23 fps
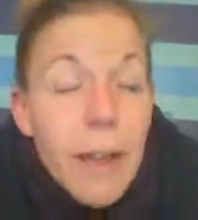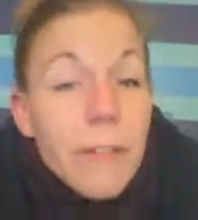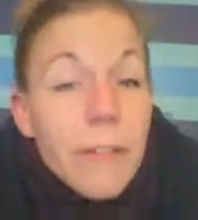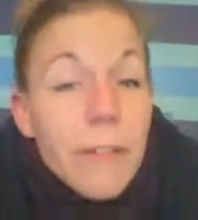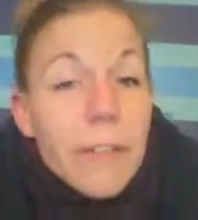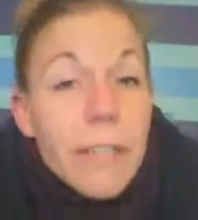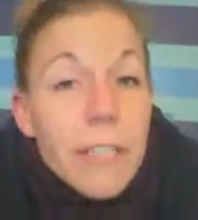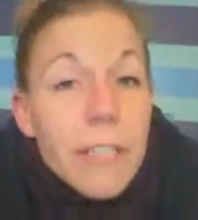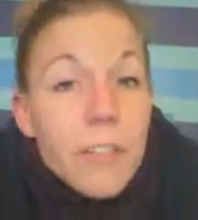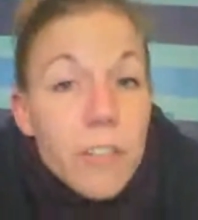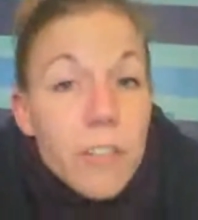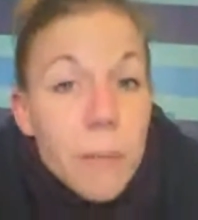and
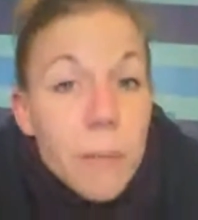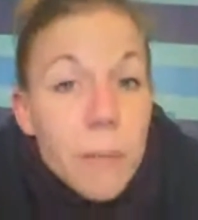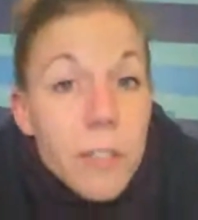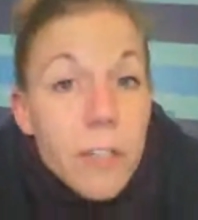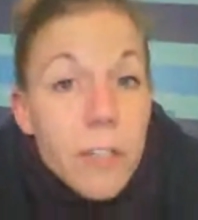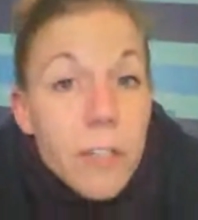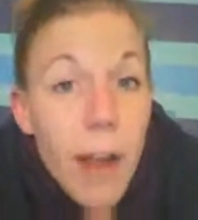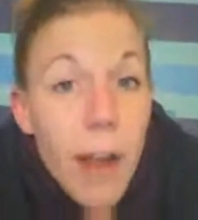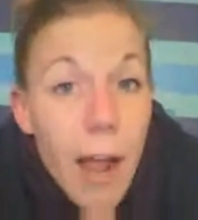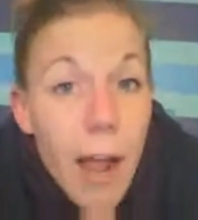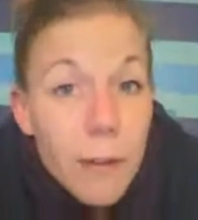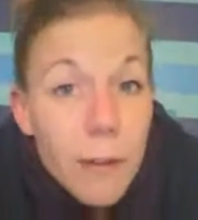everything shipped
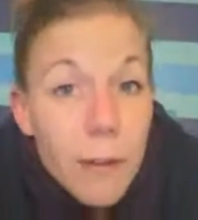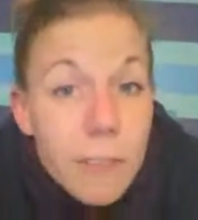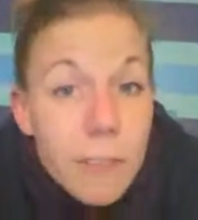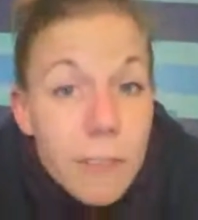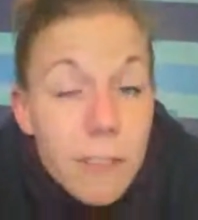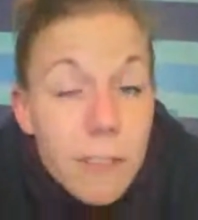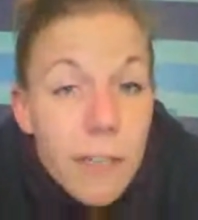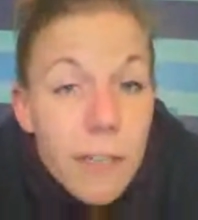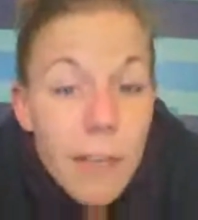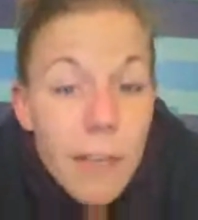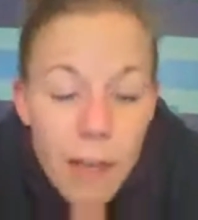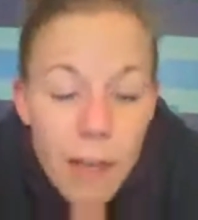to your
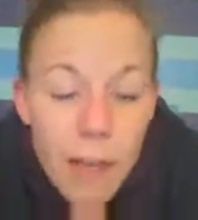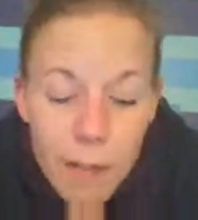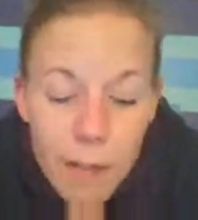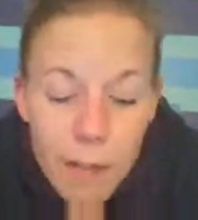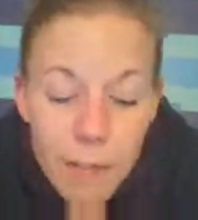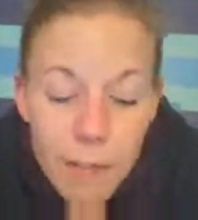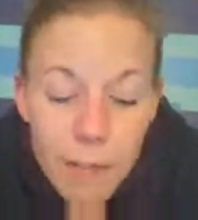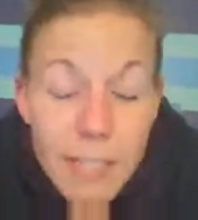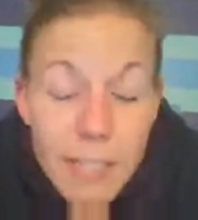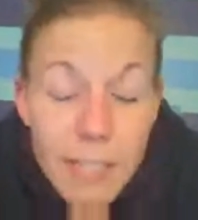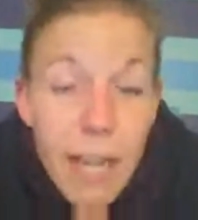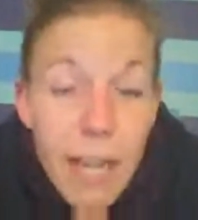house.
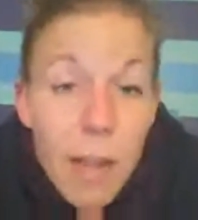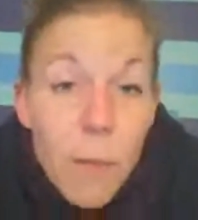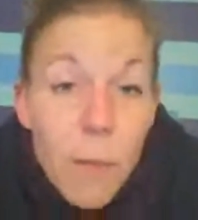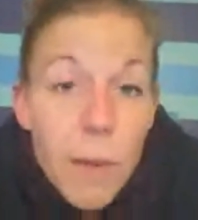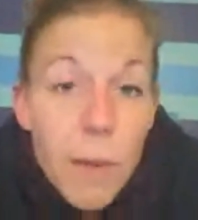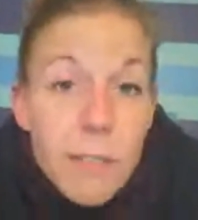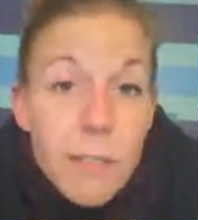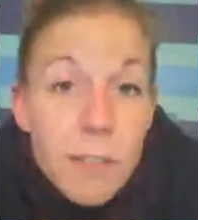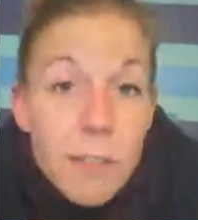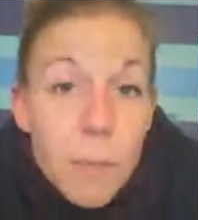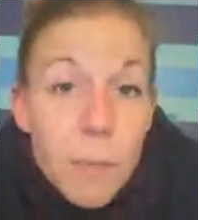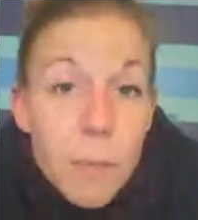The second
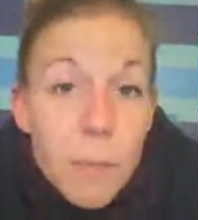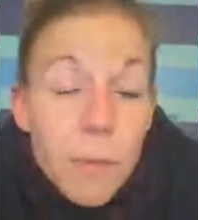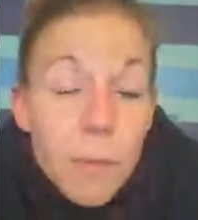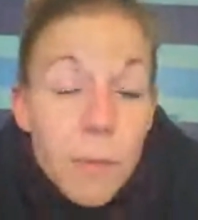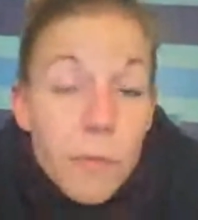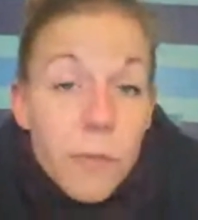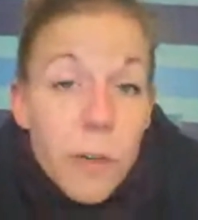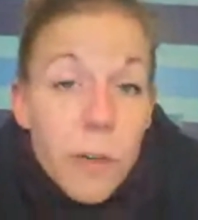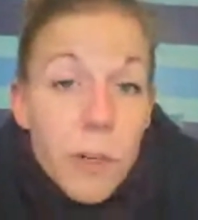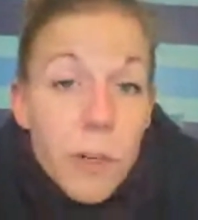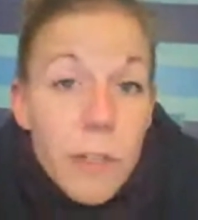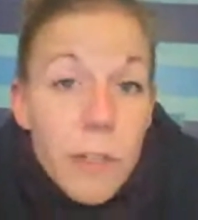way is a
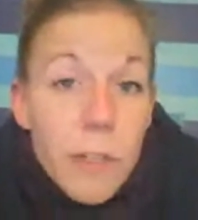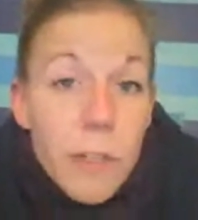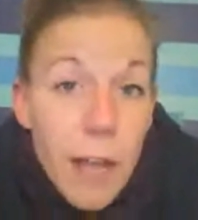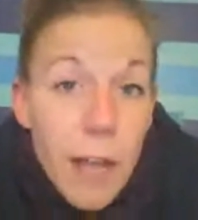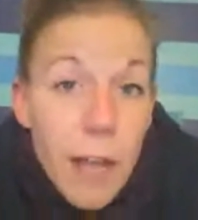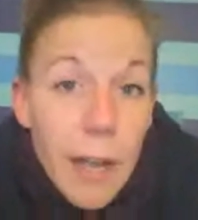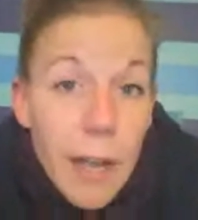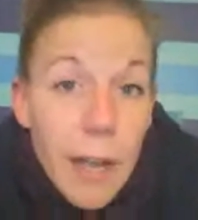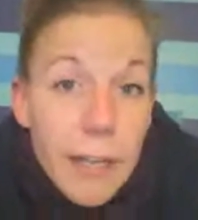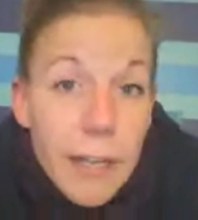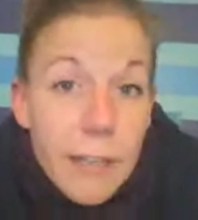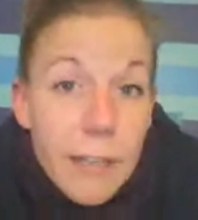preferred
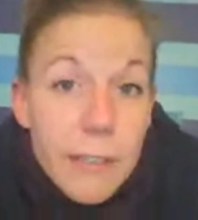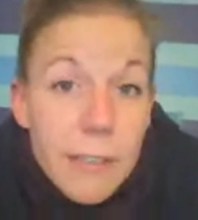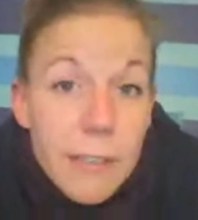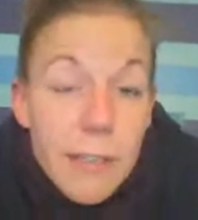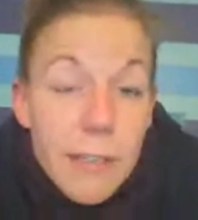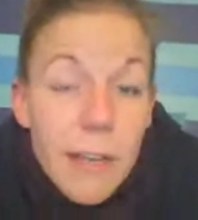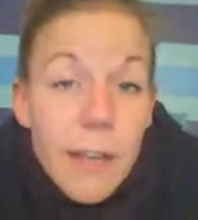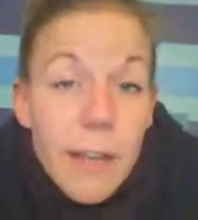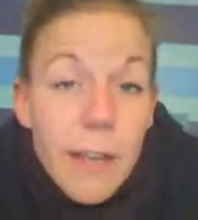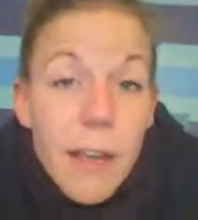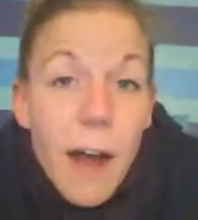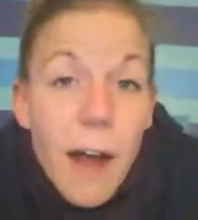client.
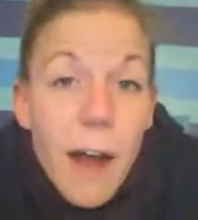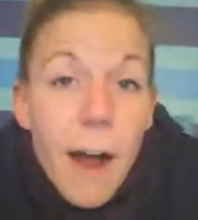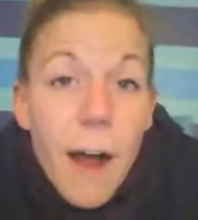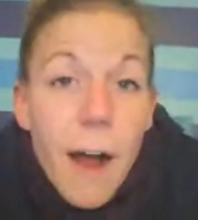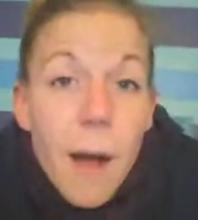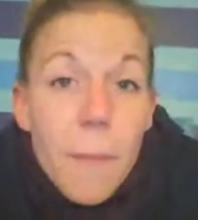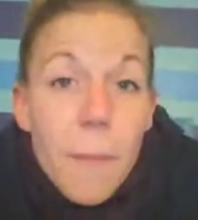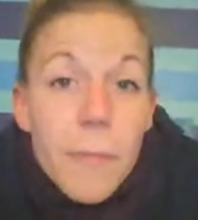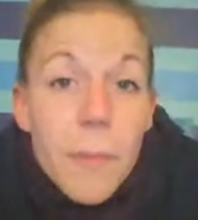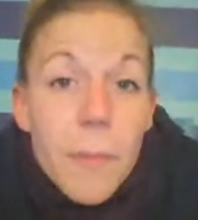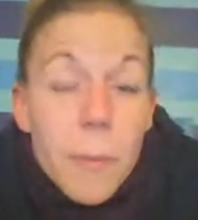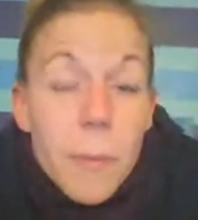
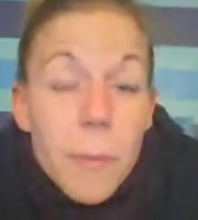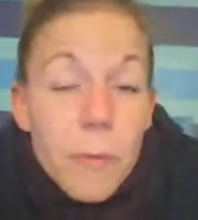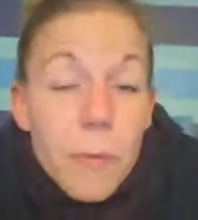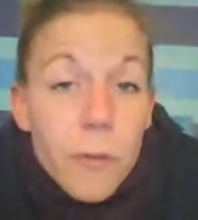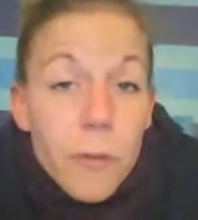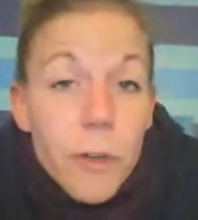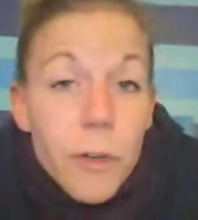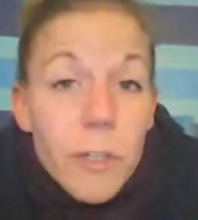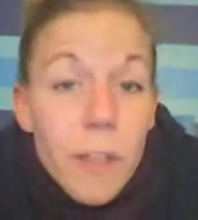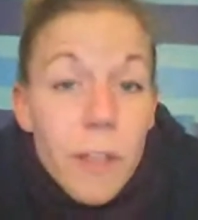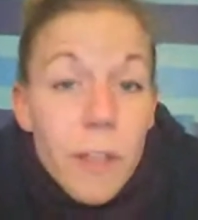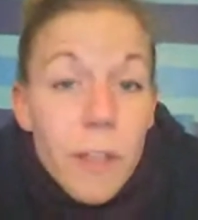The
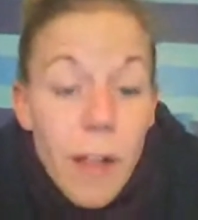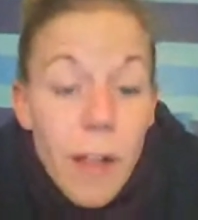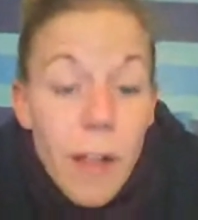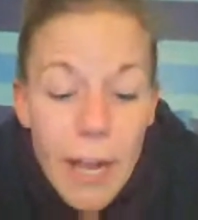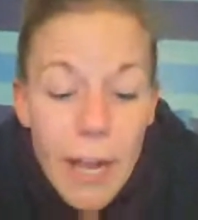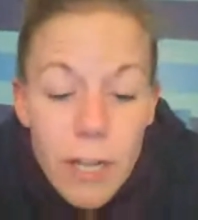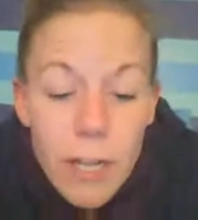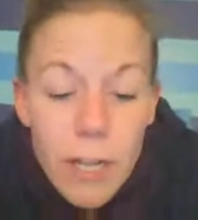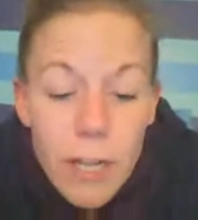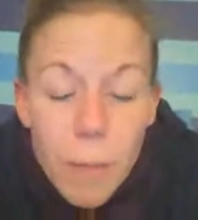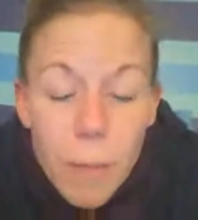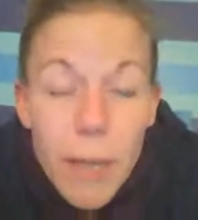preferred client,
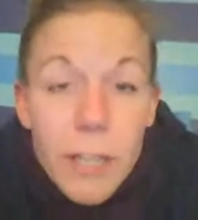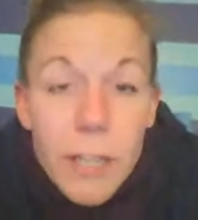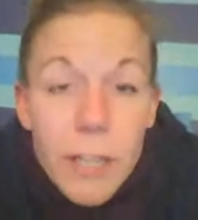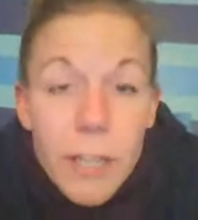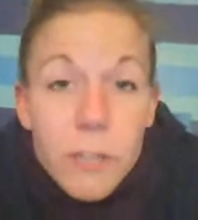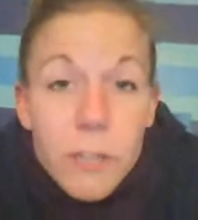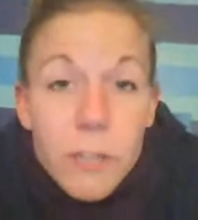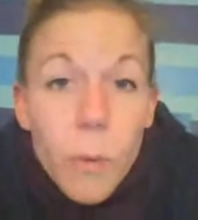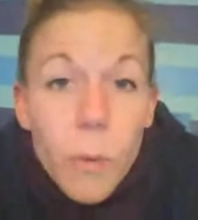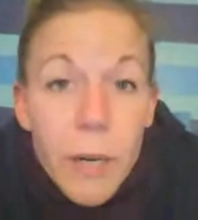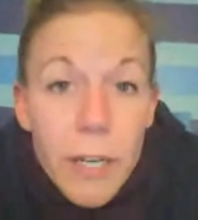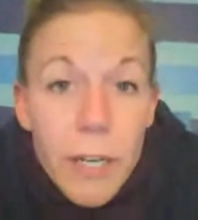you pay a
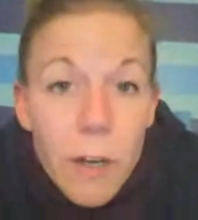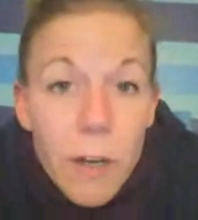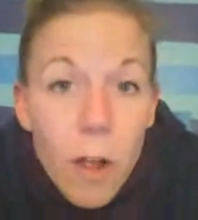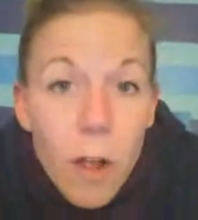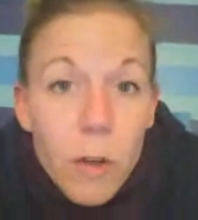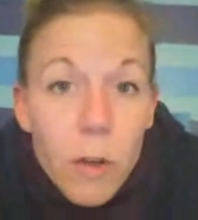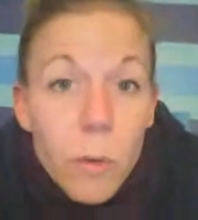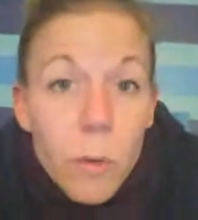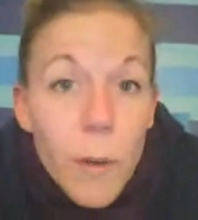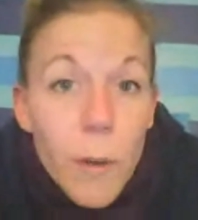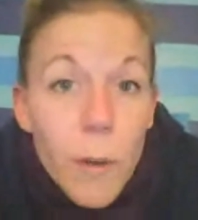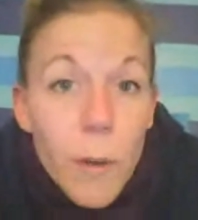
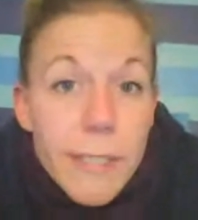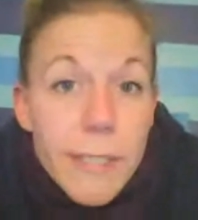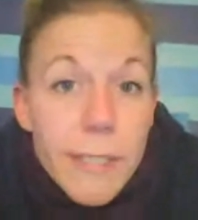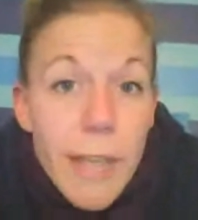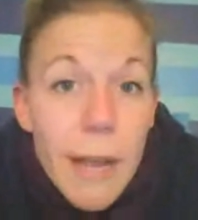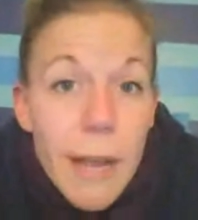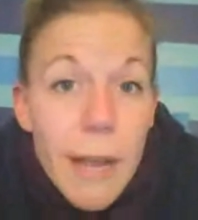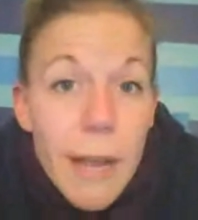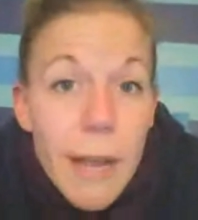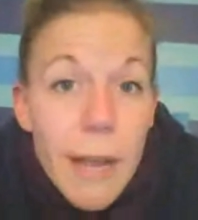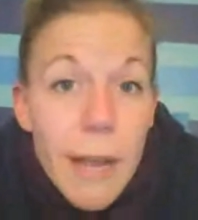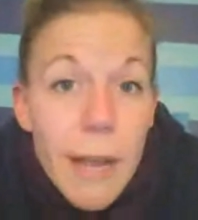$20
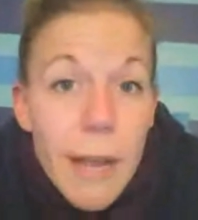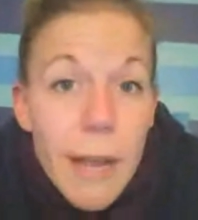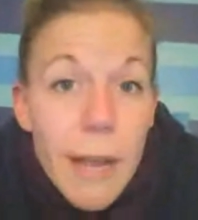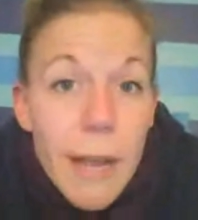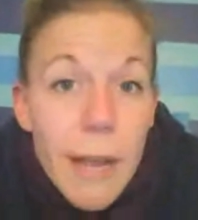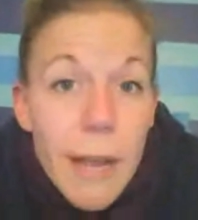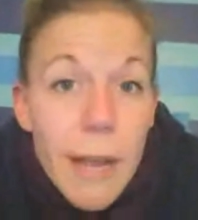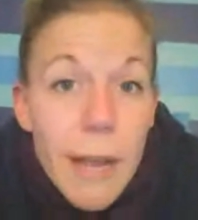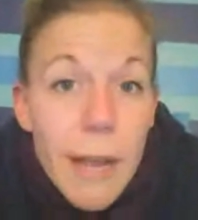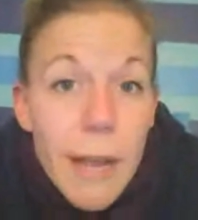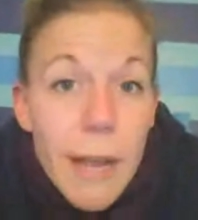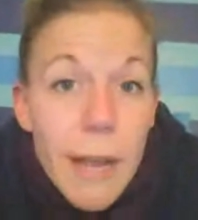one-time
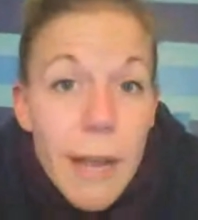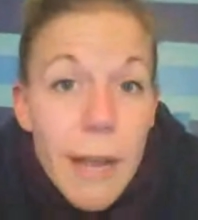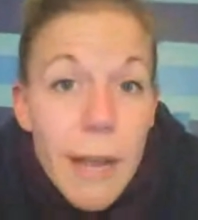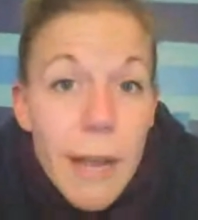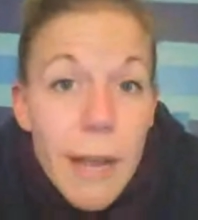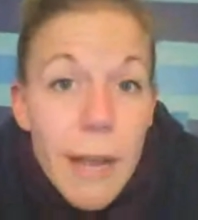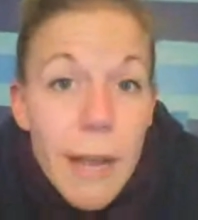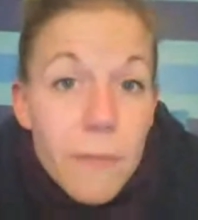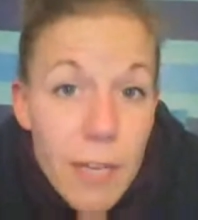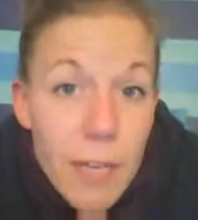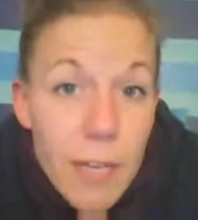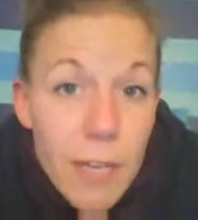
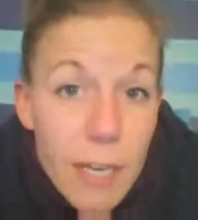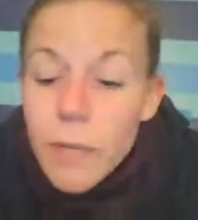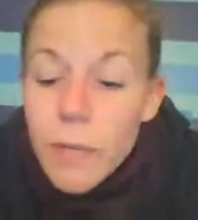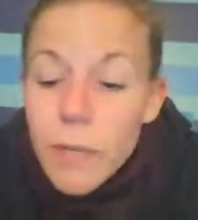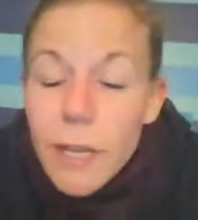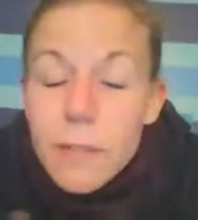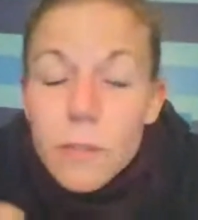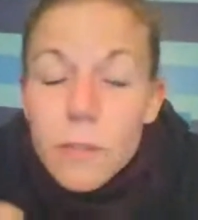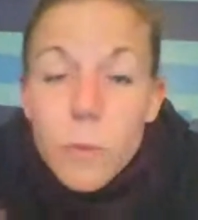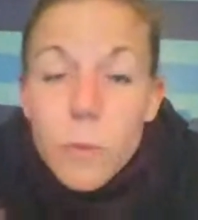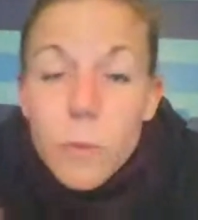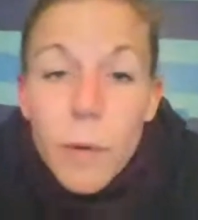
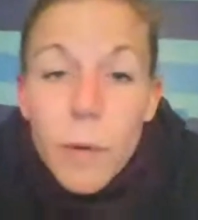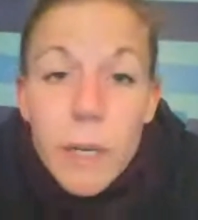fee